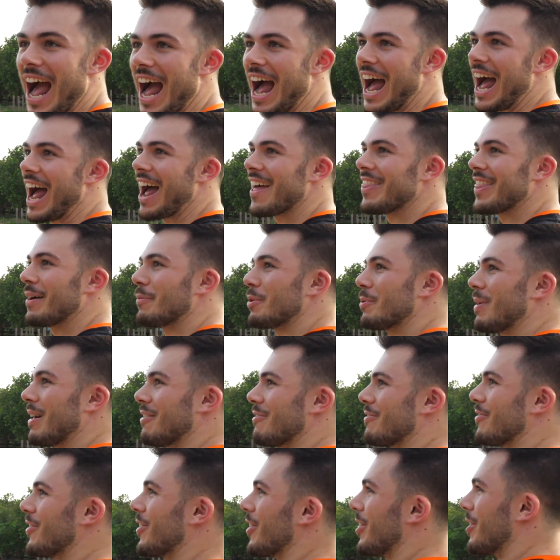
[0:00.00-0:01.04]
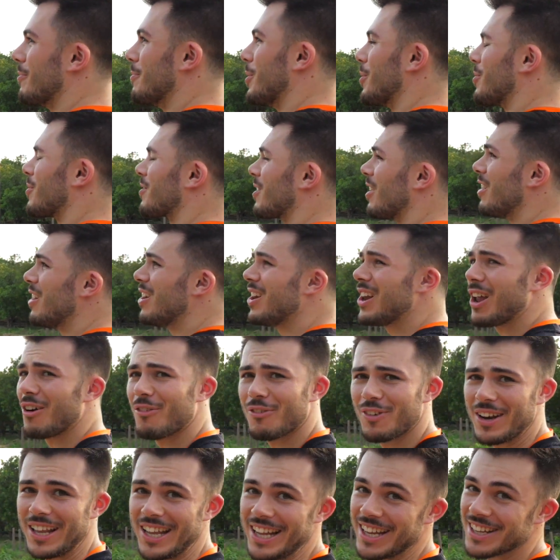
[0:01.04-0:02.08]
And then we went for the most
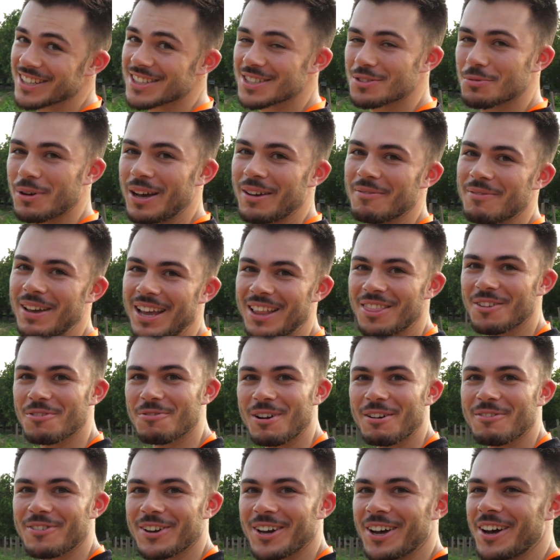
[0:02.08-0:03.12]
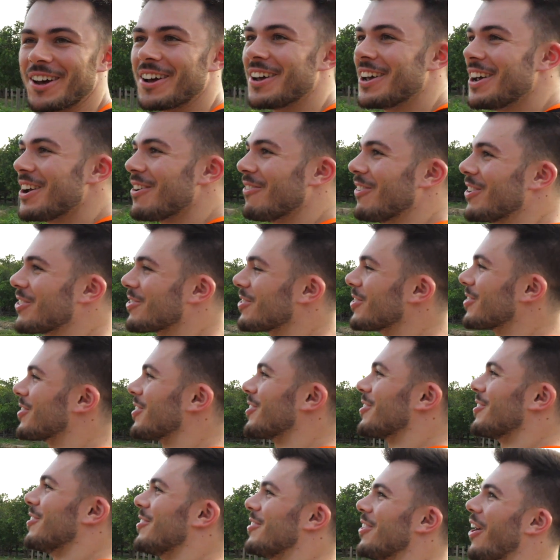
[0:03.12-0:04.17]
lovely swim in the river, which was
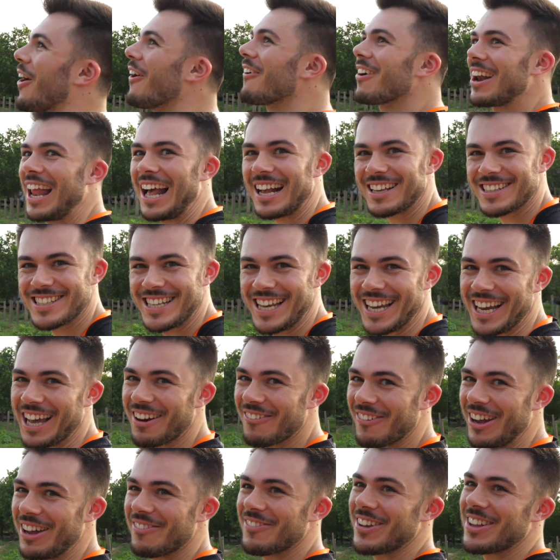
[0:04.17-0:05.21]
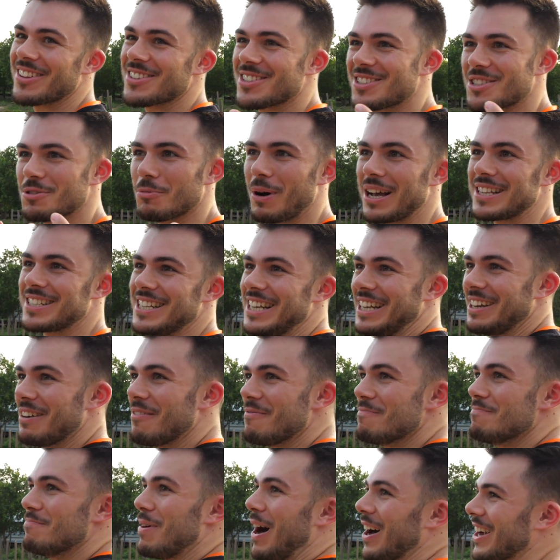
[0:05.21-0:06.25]
so relaxing, and we've been sweating
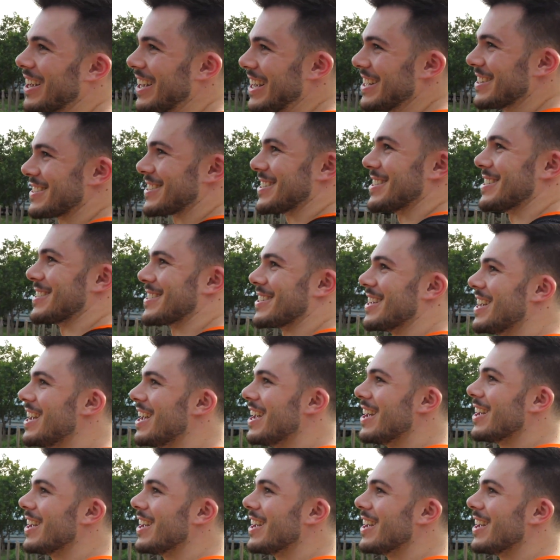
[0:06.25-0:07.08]
buckets because,